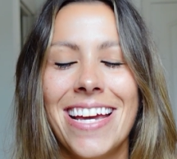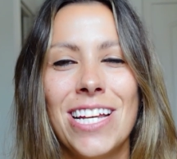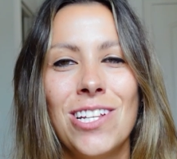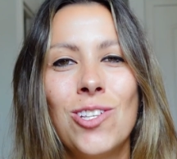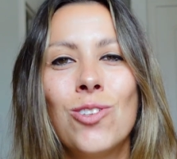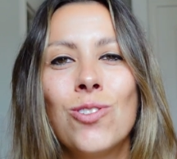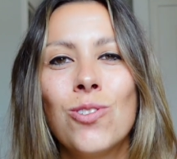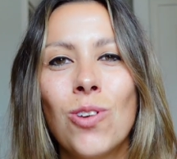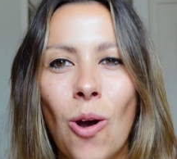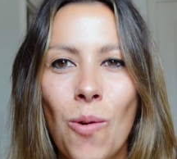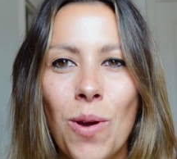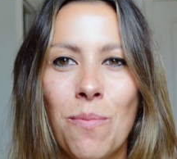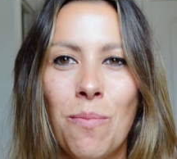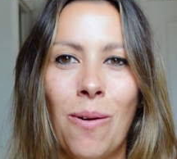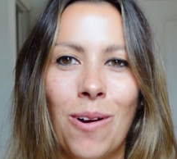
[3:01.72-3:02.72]
it's
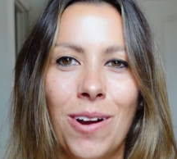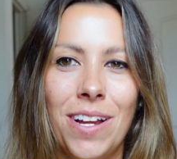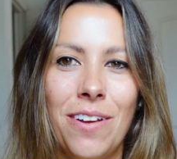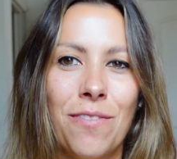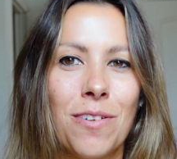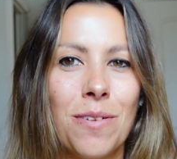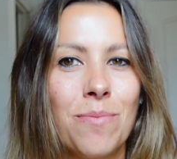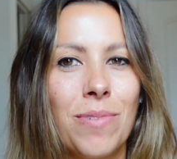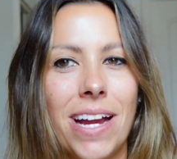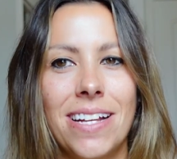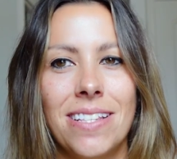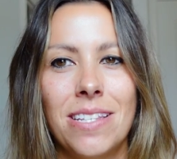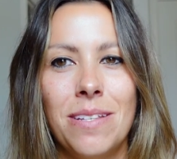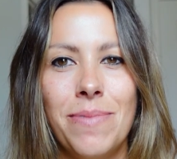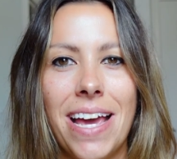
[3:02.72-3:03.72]
so important for
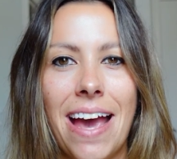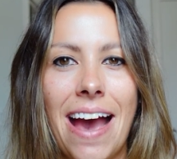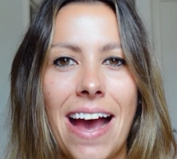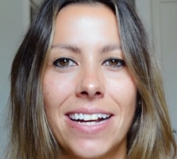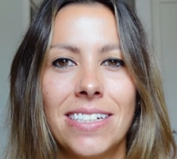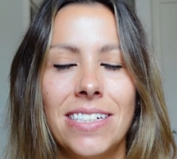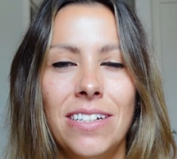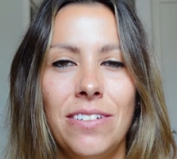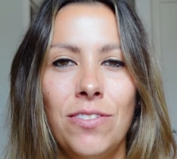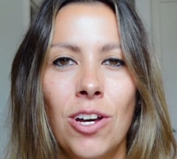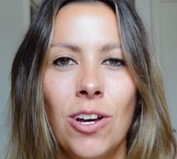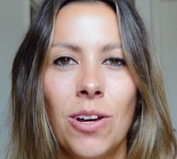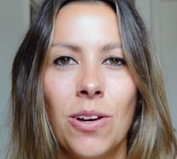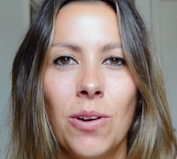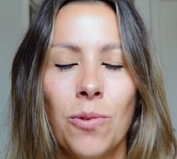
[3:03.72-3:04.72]
brands to be active
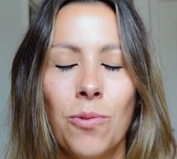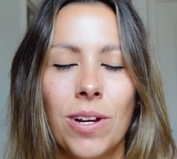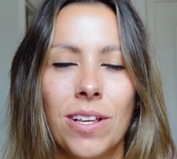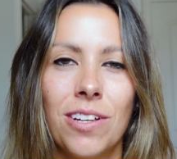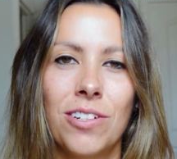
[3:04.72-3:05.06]
where